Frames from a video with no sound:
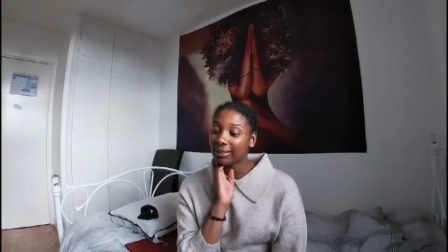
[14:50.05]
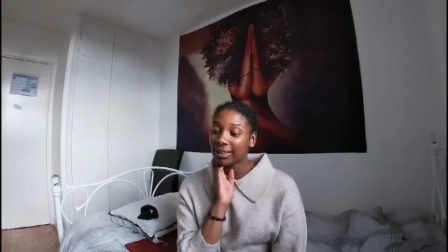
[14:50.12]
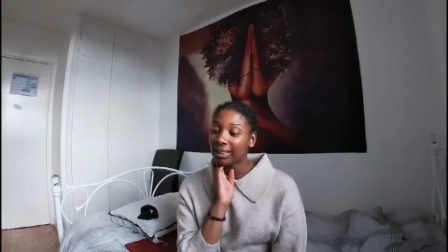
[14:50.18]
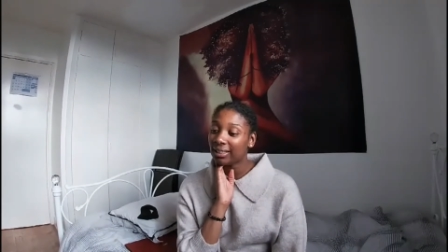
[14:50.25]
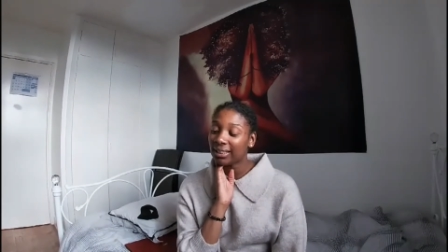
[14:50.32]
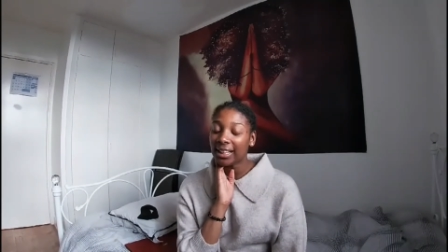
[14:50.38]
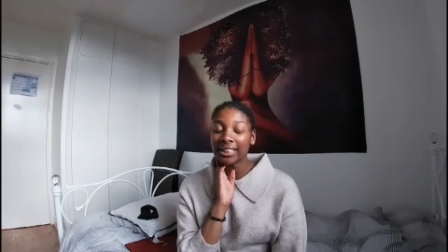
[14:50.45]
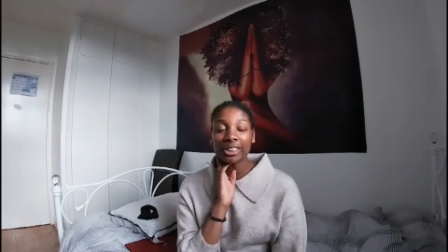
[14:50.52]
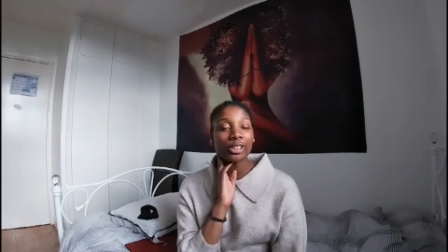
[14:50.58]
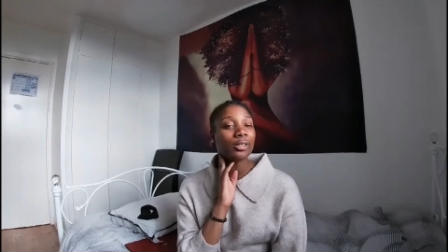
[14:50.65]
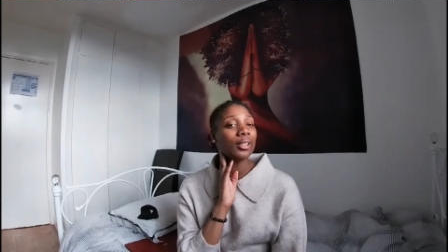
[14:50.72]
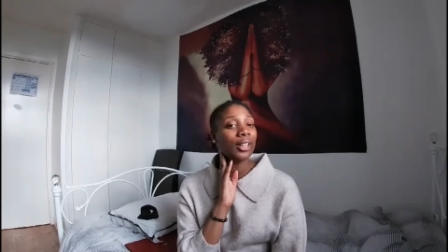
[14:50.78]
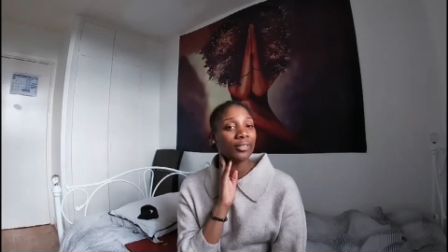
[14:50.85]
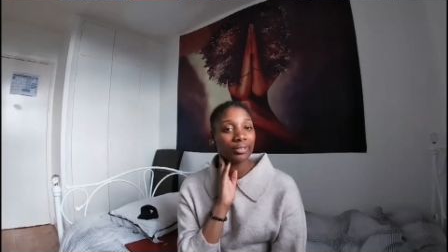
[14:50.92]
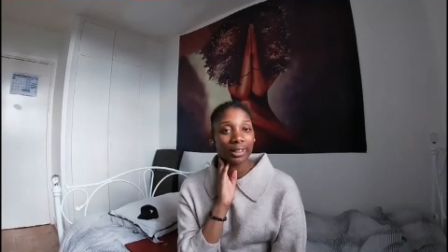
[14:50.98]
unless you
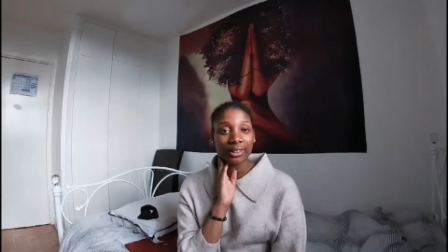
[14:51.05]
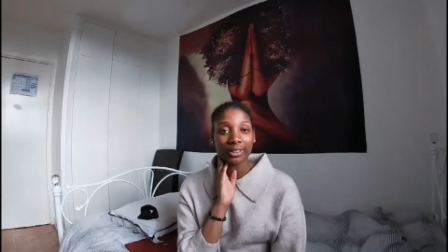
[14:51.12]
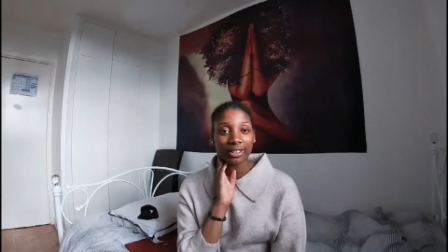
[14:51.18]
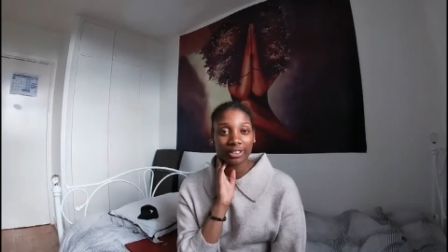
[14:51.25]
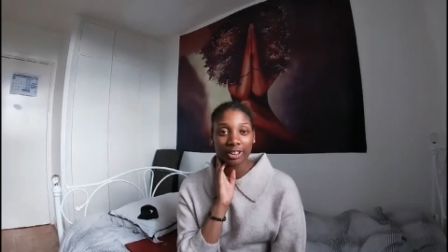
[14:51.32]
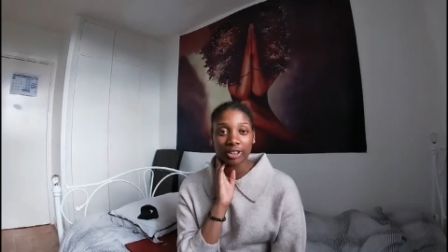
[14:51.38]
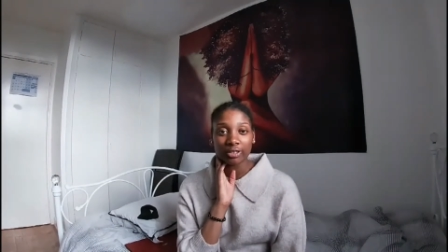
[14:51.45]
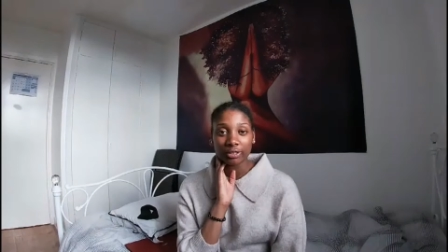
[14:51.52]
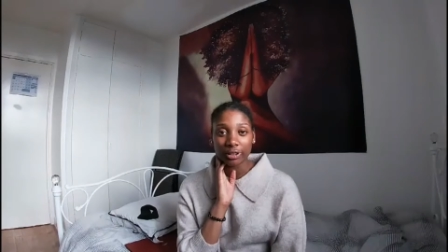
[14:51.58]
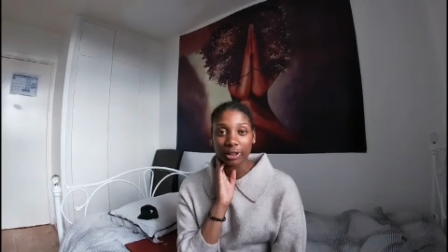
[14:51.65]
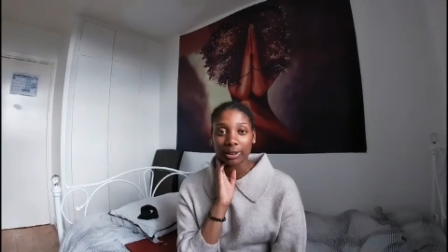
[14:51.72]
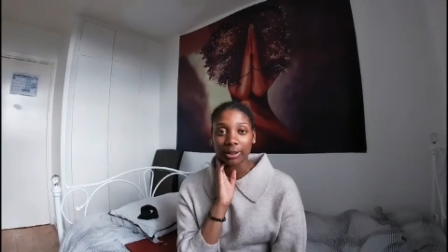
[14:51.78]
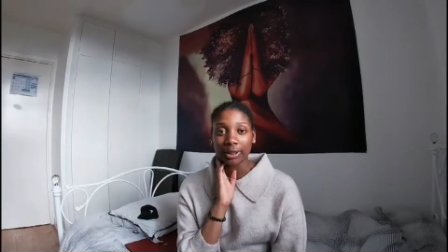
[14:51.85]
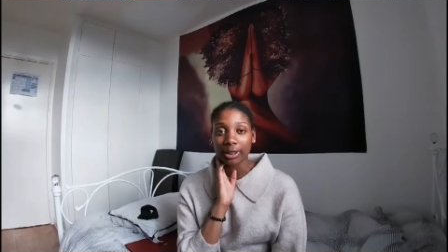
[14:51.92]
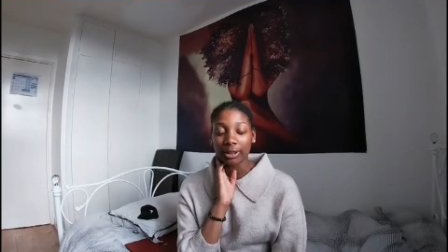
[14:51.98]
live under a
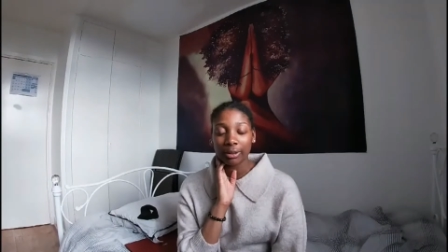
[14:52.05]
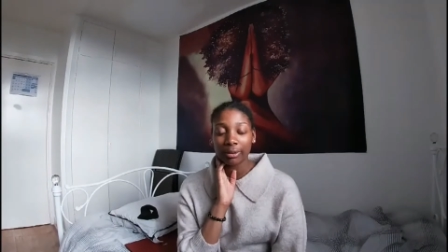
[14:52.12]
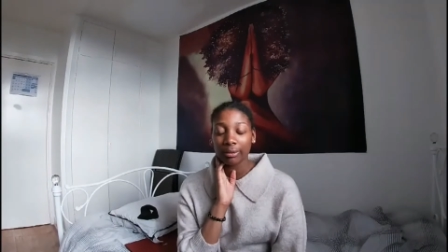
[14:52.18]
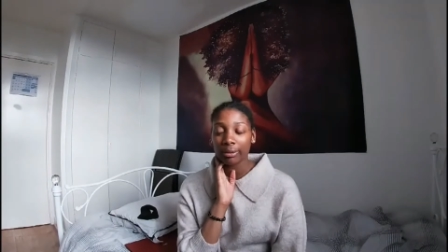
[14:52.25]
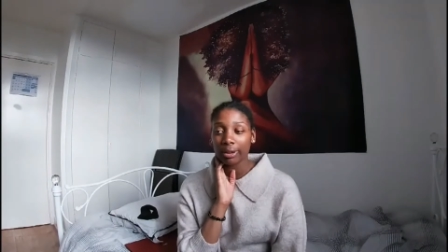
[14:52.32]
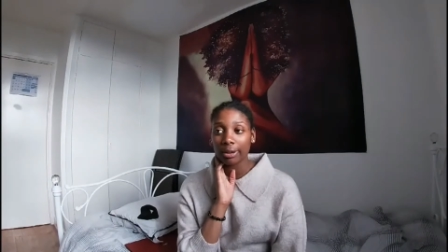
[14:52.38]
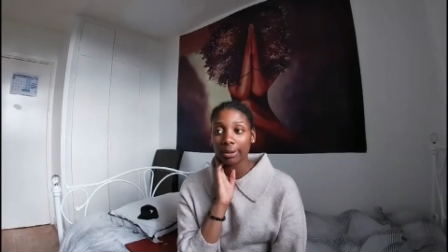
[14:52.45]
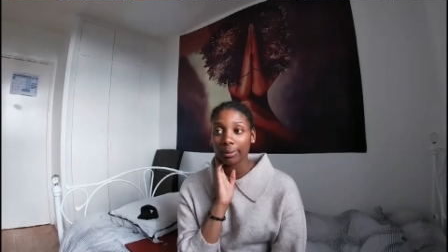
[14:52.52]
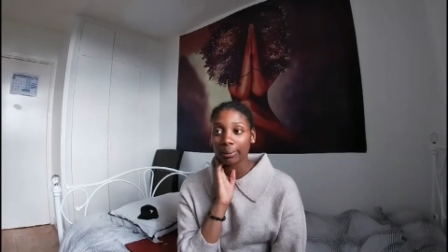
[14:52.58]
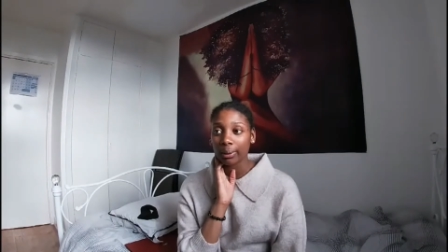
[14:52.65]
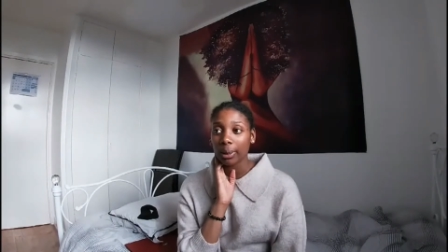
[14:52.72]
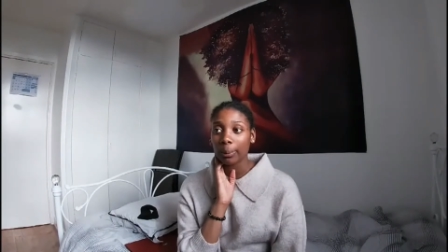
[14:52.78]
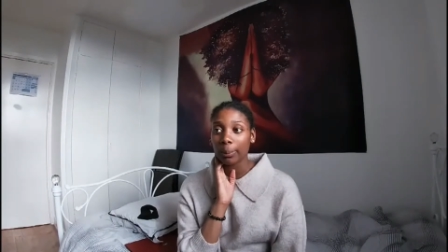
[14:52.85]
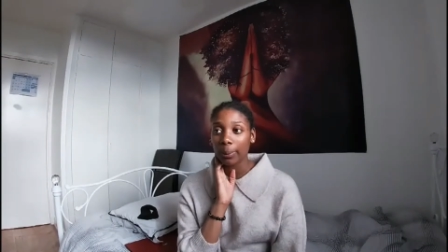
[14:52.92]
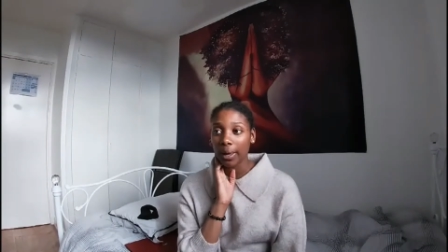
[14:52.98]
rock, you know
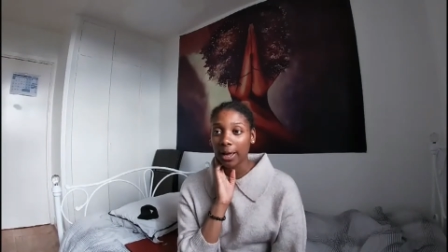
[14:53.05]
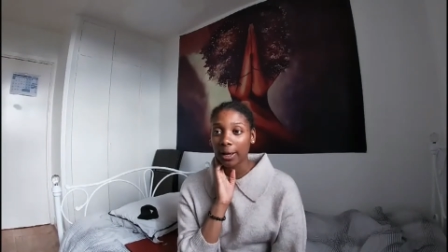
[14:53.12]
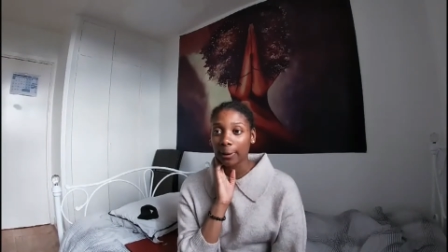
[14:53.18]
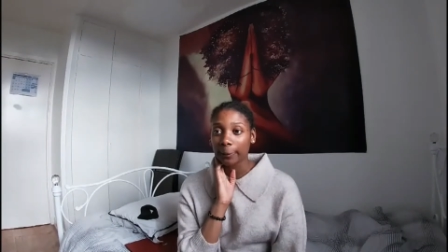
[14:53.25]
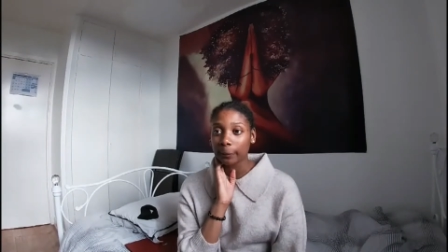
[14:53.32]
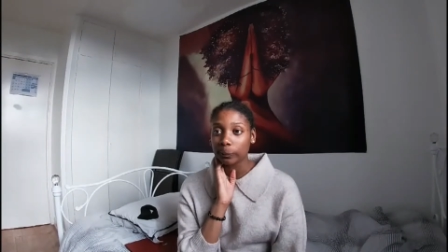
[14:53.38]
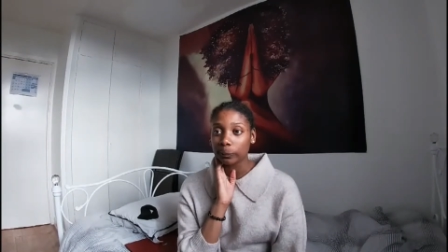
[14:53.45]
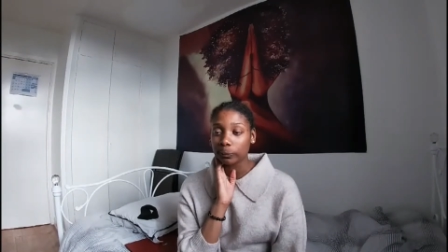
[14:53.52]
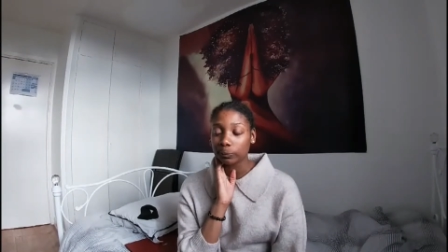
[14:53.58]
about